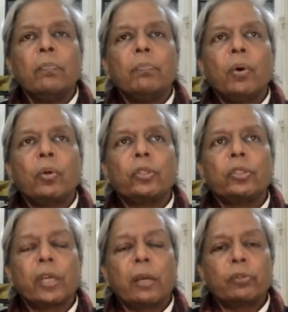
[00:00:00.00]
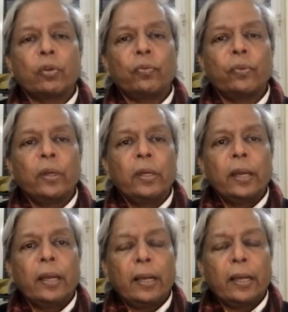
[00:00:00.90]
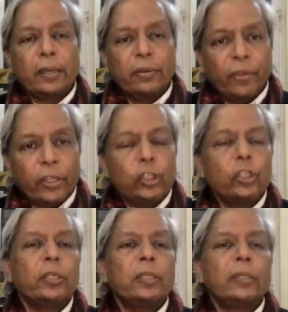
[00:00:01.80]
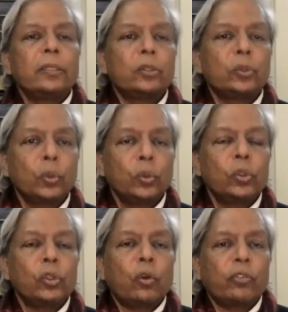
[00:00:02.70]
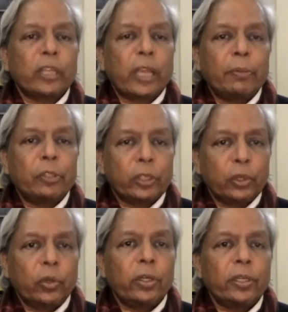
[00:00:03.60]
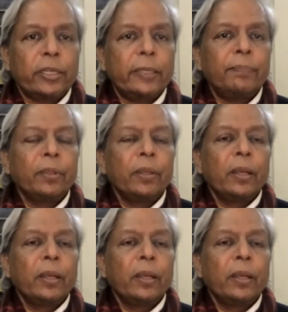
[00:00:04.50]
both in terms of conventional tools of cybersecurity,